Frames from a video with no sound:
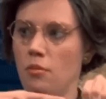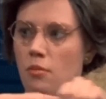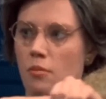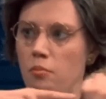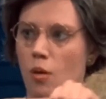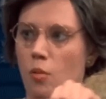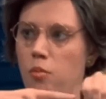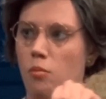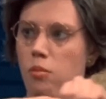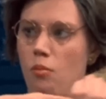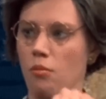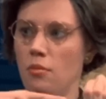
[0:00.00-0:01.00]
so you
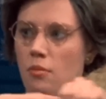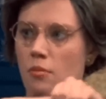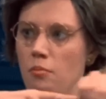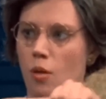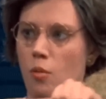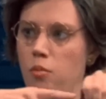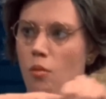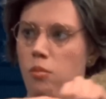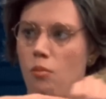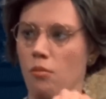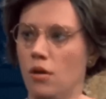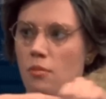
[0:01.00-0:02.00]
gonna say just because I hang
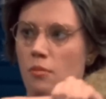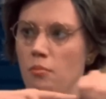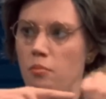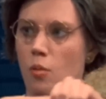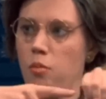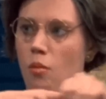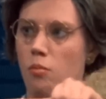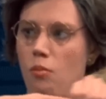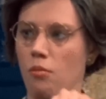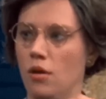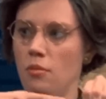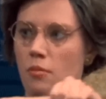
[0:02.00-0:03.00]
out with gay people that I'm
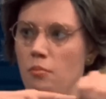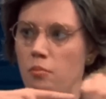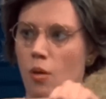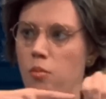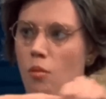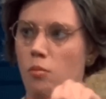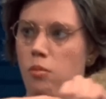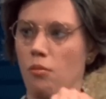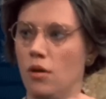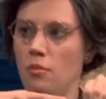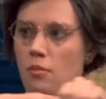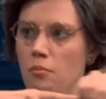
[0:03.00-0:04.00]
gay, like,
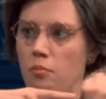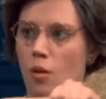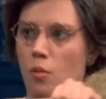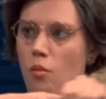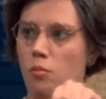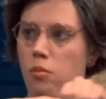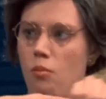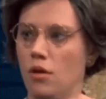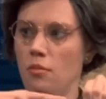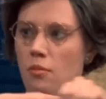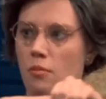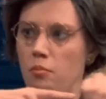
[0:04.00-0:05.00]

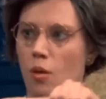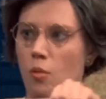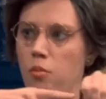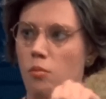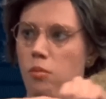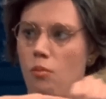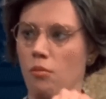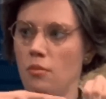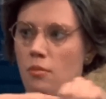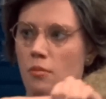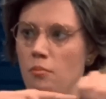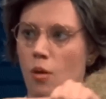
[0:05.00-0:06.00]
and you
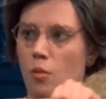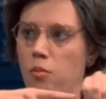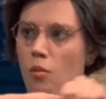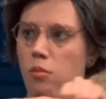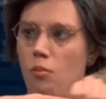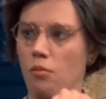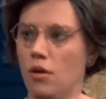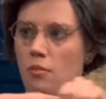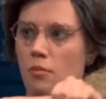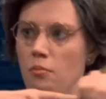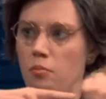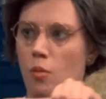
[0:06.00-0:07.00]
not that mad that you
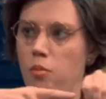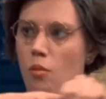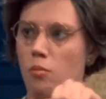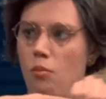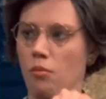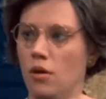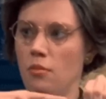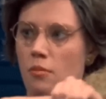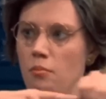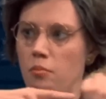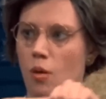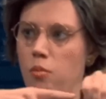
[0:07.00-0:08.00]
caught
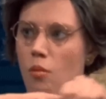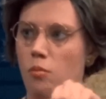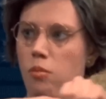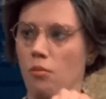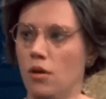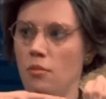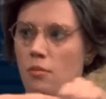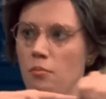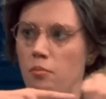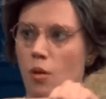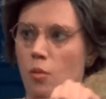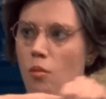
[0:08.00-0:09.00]
sex
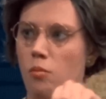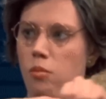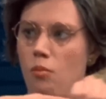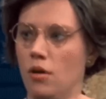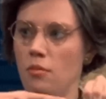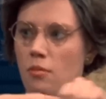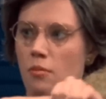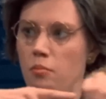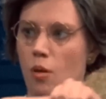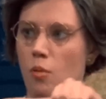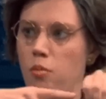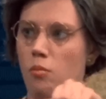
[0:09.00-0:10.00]
because you thought I
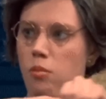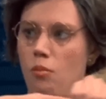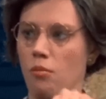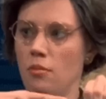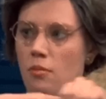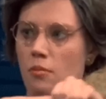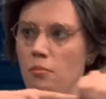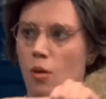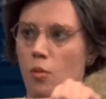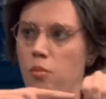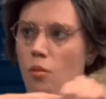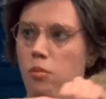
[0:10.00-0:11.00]
was gay?
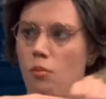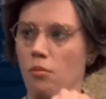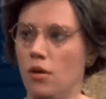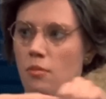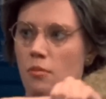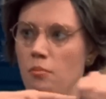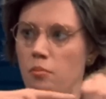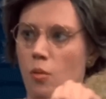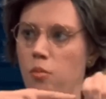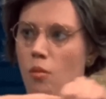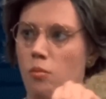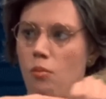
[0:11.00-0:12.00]
Now, what if
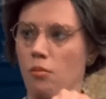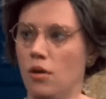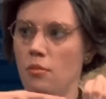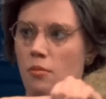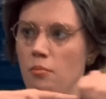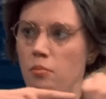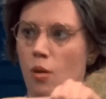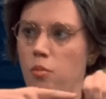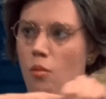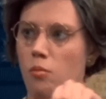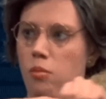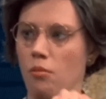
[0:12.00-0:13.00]
you would have walked in I would have
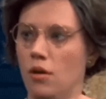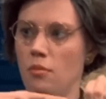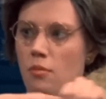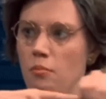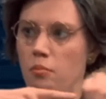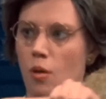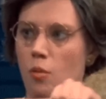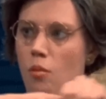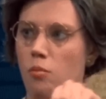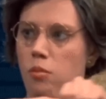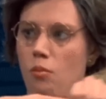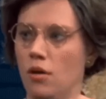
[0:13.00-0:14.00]
been in there with a girl?
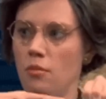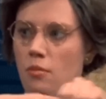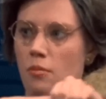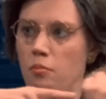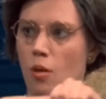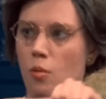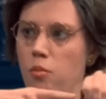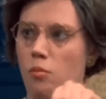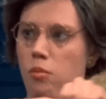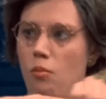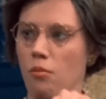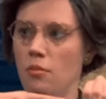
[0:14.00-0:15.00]

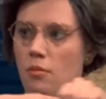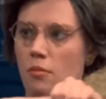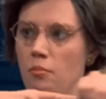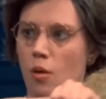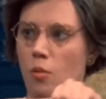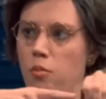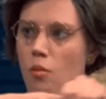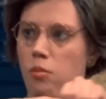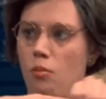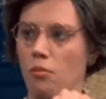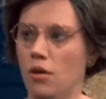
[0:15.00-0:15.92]
I would have got my ass to